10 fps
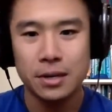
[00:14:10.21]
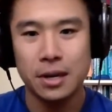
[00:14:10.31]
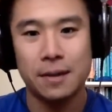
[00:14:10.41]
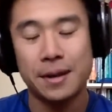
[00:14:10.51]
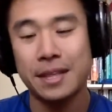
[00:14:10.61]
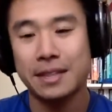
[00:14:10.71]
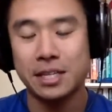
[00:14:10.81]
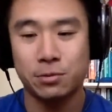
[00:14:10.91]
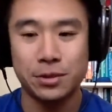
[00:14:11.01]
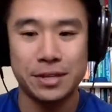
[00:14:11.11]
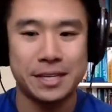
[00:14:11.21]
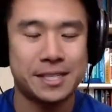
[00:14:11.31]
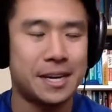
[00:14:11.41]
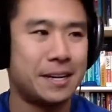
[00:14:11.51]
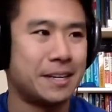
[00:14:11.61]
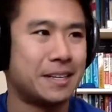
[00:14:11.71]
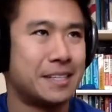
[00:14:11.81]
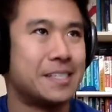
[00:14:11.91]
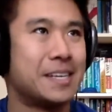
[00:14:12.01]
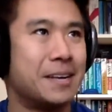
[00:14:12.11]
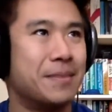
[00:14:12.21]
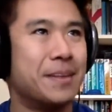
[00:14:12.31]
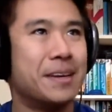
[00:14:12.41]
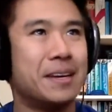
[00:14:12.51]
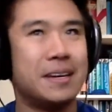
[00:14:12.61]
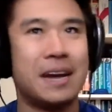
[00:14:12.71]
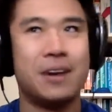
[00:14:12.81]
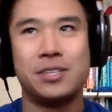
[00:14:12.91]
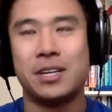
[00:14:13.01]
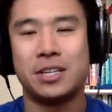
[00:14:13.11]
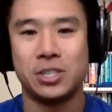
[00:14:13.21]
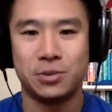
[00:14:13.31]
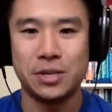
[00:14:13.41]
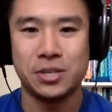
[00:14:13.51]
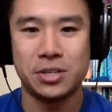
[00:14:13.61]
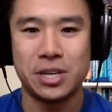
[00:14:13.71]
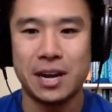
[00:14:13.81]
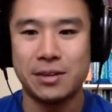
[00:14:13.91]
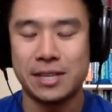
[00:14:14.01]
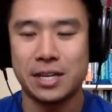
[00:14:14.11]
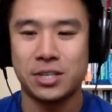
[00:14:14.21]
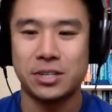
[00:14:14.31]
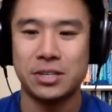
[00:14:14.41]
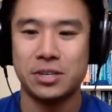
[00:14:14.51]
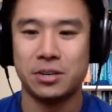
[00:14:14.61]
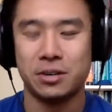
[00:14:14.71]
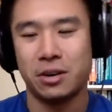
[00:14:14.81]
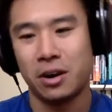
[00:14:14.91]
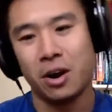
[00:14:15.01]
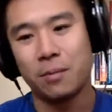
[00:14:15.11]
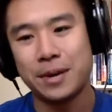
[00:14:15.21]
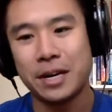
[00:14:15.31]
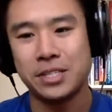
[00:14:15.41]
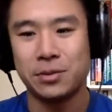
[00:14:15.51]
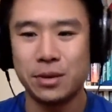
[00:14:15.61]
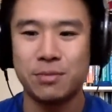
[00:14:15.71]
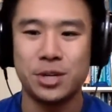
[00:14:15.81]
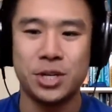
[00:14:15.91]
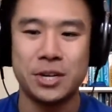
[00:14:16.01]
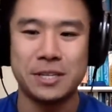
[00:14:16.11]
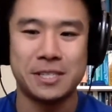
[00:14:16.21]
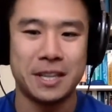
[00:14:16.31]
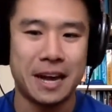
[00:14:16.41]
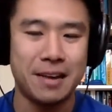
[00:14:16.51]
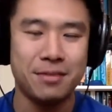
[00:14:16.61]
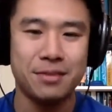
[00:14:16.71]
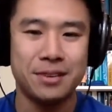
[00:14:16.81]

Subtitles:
I think that's really exciting because now it's not just research. Now it's actually you're harmonizing with machines live.